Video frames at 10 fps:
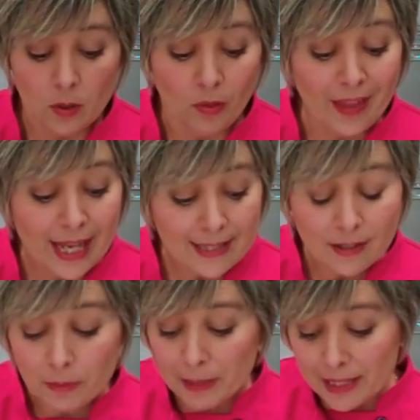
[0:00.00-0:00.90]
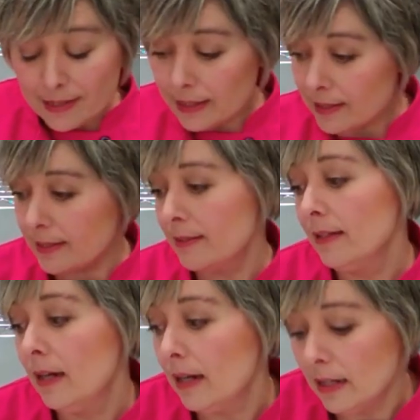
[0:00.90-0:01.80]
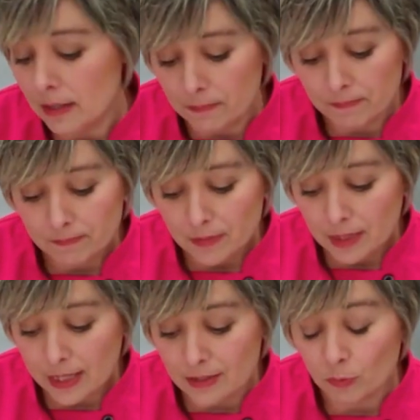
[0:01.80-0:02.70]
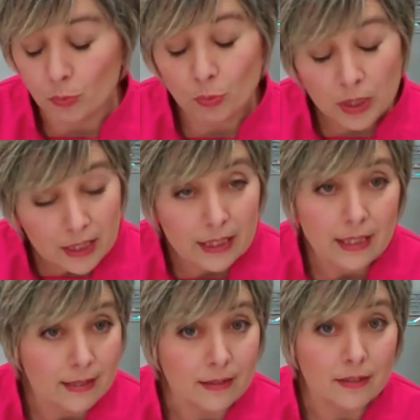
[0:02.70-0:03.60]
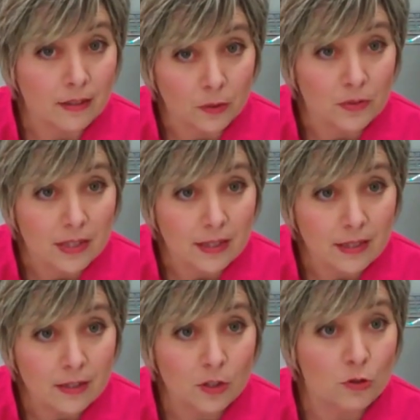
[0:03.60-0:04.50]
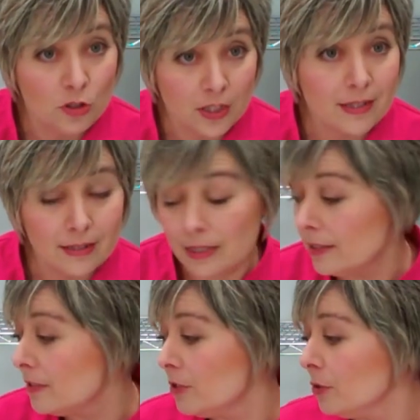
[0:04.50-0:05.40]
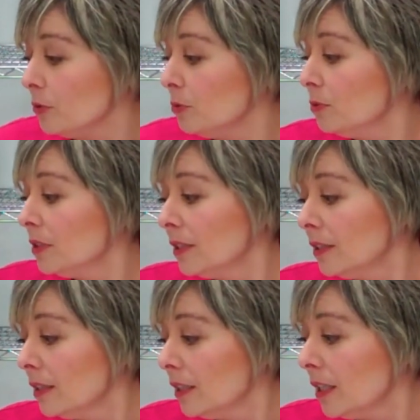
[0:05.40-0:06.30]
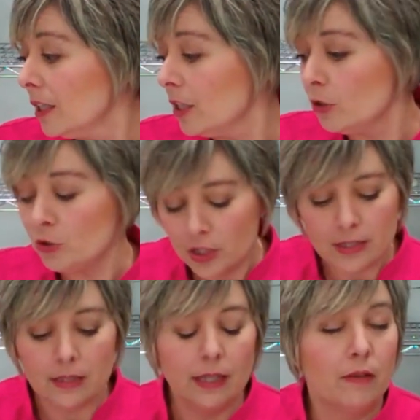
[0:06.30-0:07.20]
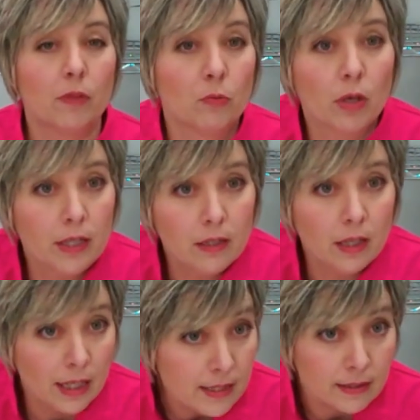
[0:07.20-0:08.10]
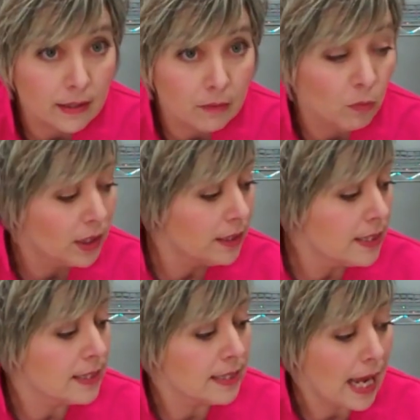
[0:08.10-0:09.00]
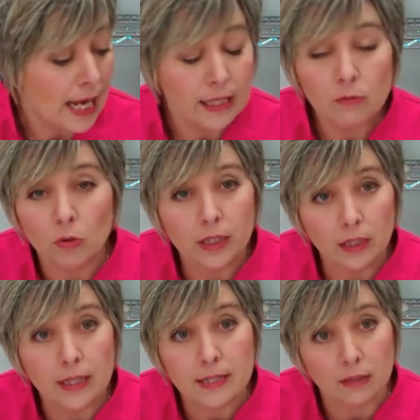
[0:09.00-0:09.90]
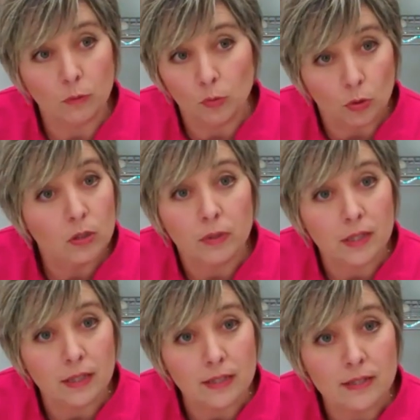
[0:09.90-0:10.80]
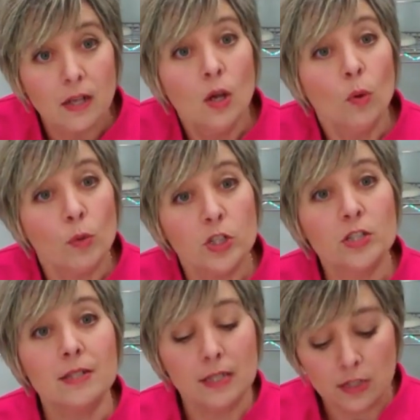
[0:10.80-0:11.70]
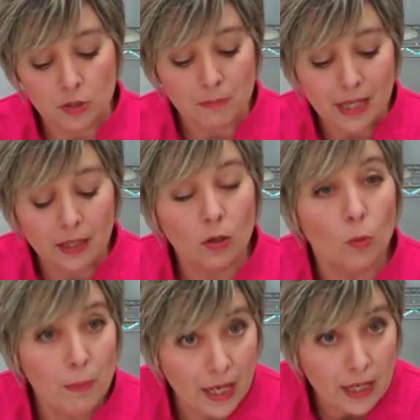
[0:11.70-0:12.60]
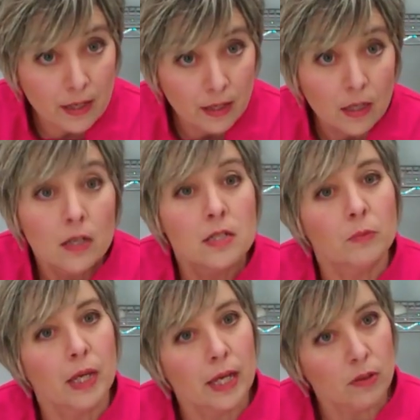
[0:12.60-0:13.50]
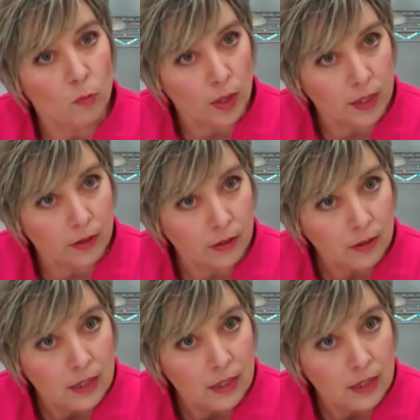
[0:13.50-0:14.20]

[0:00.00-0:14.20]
that's our basics. It's really easy to use these. You just need to have the right icing. And what it is any royal icing will work with these. We just need to make it opaque, so we add the whitener.